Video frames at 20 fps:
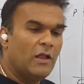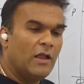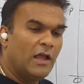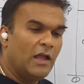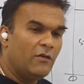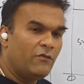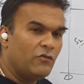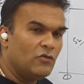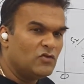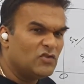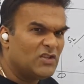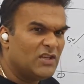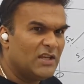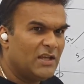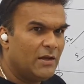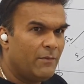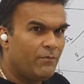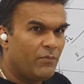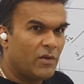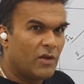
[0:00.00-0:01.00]
if you
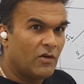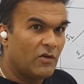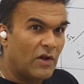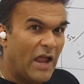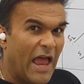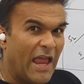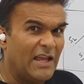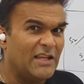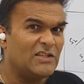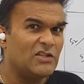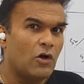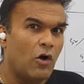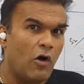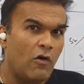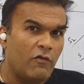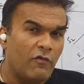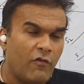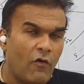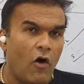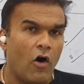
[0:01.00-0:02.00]
see rise
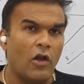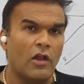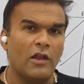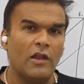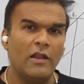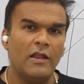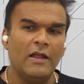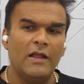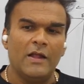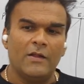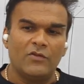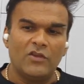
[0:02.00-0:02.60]
or fall,